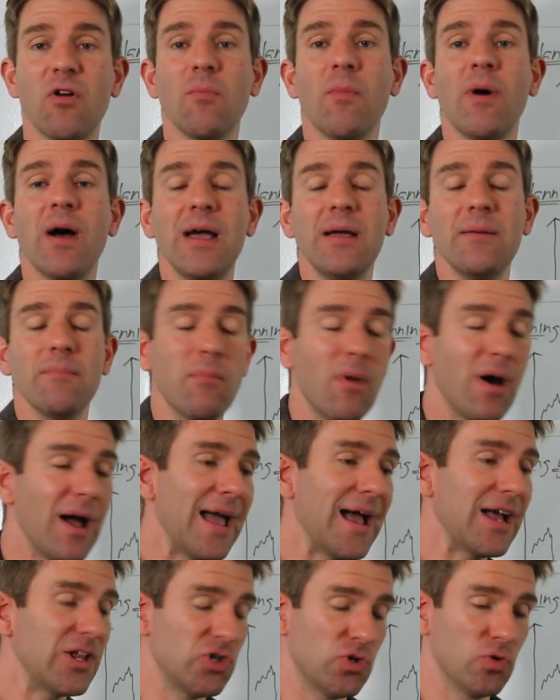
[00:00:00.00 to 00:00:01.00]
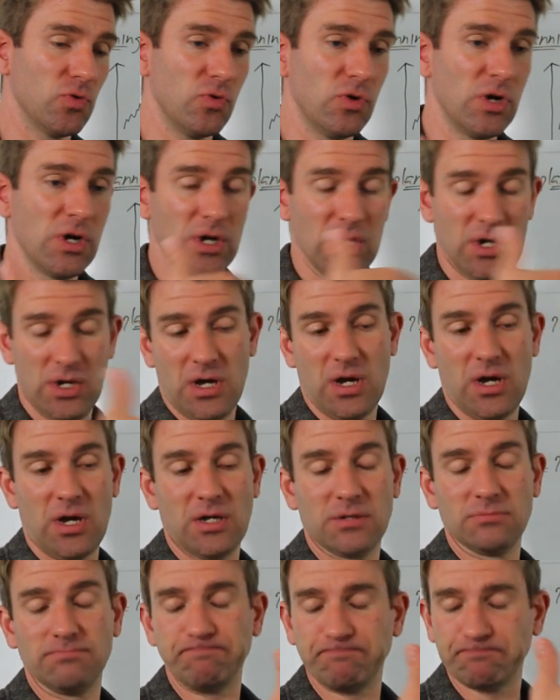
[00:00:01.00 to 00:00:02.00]
My, my actual
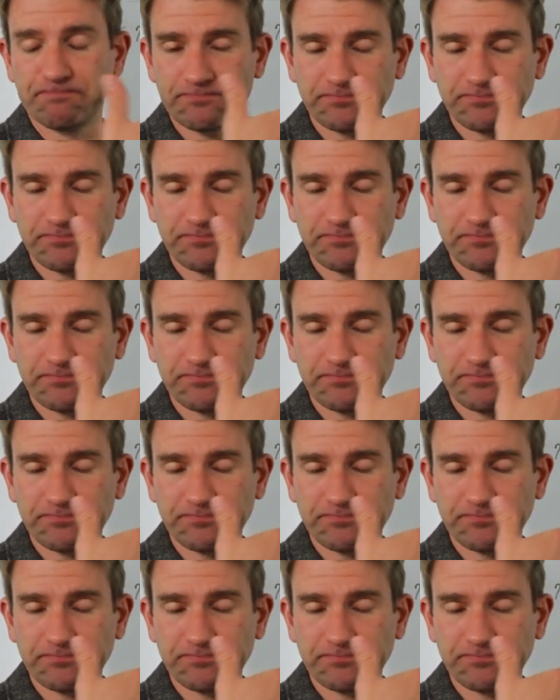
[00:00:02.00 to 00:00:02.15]
um,